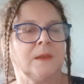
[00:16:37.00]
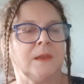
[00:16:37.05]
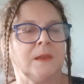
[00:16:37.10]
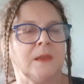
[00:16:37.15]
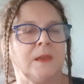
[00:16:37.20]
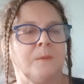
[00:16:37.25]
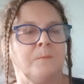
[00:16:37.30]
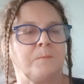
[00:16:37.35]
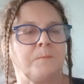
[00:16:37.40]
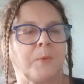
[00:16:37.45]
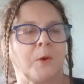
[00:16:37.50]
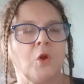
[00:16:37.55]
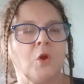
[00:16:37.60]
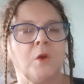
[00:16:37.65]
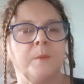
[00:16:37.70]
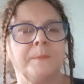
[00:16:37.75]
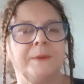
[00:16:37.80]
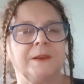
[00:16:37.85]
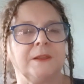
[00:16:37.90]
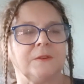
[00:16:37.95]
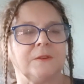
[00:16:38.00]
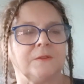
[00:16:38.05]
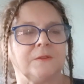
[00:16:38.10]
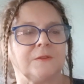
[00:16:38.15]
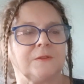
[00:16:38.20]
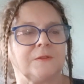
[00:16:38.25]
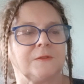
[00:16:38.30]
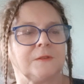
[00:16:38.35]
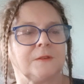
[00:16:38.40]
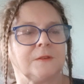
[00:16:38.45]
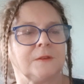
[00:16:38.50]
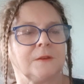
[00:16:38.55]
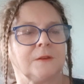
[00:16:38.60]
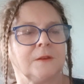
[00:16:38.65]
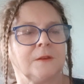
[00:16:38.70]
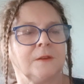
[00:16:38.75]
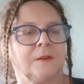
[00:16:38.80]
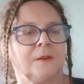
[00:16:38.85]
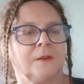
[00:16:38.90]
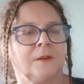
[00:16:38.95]
Impermanence.
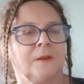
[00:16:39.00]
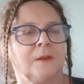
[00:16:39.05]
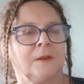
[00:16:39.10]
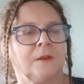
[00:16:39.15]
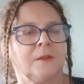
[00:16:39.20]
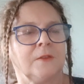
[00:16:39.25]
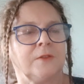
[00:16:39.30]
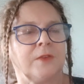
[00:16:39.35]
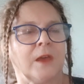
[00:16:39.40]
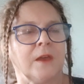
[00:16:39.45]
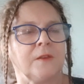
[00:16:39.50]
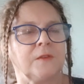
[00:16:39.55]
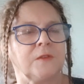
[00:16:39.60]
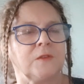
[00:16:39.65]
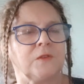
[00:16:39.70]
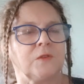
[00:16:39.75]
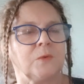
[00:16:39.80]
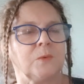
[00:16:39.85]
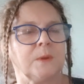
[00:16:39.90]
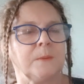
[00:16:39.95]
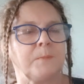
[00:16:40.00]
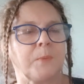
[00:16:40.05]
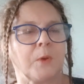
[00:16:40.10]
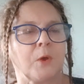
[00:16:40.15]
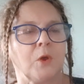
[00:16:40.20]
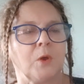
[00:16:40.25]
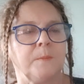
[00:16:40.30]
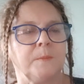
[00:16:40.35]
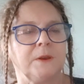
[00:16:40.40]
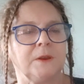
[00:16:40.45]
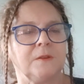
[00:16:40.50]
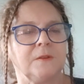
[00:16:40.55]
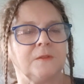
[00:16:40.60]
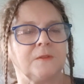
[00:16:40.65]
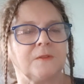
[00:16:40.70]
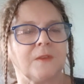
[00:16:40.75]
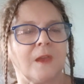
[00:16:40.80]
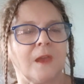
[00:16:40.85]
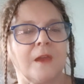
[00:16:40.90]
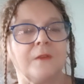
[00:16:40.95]
Thanks to
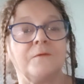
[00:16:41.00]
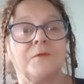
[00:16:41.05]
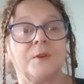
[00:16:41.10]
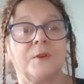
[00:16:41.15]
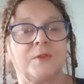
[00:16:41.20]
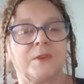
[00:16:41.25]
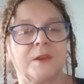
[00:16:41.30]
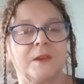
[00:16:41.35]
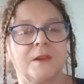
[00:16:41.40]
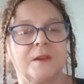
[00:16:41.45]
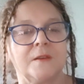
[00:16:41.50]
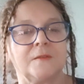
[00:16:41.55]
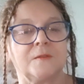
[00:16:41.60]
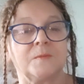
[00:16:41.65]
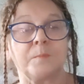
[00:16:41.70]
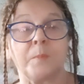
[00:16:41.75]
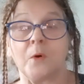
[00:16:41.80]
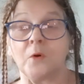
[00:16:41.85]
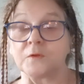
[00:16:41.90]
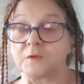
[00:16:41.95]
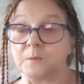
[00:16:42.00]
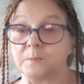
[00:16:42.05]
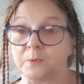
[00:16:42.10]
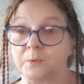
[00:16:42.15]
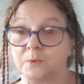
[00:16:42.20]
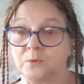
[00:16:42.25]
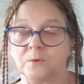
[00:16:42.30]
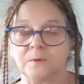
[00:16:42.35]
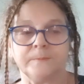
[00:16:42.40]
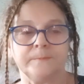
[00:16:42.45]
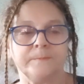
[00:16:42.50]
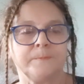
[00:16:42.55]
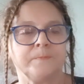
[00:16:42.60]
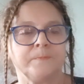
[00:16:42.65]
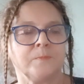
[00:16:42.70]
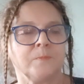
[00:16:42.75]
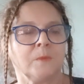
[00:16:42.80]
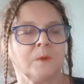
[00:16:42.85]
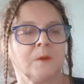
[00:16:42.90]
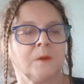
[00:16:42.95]
impermanence, everything is possible.
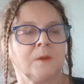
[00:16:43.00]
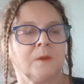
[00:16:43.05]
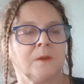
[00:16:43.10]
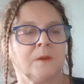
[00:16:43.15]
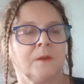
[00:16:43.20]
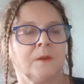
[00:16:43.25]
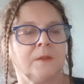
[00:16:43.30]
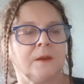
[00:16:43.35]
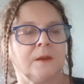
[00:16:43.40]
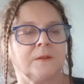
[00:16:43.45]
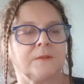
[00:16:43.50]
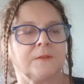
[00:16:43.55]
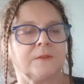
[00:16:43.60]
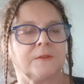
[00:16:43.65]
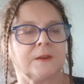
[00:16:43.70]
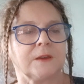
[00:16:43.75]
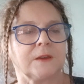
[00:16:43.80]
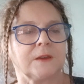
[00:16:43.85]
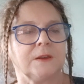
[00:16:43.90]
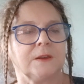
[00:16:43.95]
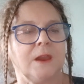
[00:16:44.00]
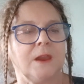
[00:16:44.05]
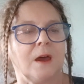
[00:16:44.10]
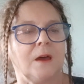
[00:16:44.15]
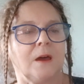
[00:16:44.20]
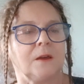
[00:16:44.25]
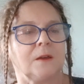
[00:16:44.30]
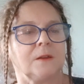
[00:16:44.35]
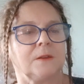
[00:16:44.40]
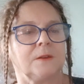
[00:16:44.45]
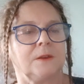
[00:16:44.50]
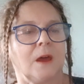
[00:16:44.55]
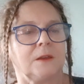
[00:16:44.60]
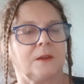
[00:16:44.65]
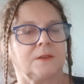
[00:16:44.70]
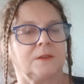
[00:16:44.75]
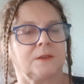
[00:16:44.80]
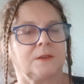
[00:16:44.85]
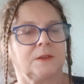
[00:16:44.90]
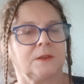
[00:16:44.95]
That's the Knut
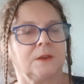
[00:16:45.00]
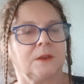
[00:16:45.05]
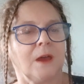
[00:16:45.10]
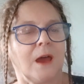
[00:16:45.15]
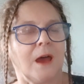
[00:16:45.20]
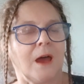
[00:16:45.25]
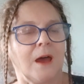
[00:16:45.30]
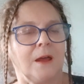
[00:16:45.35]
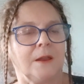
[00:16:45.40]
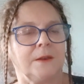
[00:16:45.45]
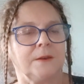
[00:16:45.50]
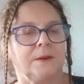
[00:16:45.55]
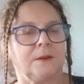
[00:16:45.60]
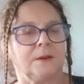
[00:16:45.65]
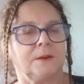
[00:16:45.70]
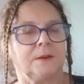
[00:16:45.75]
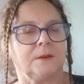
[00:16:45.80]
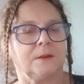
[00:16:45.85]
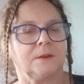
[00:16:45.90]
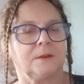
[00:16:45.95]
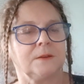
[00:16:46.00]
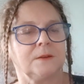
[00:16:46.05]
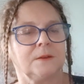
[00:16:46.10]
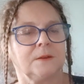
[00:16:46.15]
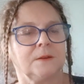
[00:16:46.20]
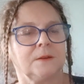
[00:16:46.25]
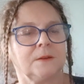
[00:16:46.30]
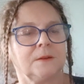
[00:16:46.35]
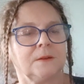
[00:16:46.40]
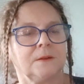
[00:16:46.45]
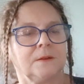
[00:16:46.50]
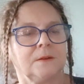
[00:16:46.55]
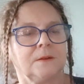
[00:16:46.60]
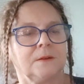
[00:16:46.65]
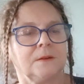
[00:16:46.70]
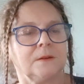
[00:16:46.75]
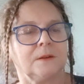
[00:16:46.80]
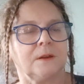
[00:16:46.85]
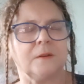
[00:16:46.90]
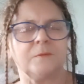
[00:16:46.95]
Nut Han
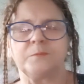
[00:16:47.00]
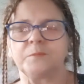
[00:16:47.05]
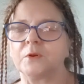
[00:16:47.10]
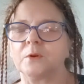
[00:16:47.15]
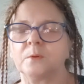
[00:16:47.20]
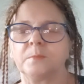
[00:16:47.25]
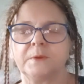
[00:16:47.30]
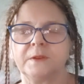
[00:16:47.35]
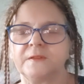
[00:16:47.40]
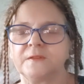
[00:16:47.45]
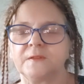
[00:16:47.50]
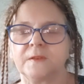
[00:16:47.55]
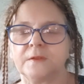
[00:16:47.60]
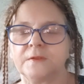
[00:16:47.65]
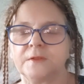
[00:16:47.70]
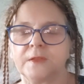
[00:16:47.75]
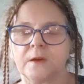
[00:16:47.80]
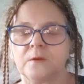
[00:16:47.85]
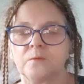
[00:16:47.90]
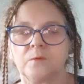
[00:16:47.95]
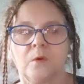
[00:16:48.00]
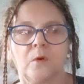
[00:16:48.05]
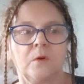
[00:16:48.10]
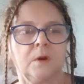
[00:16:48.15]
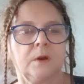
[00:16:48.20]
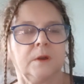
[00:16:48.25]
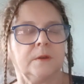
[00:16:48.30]
I've probably said that wrong.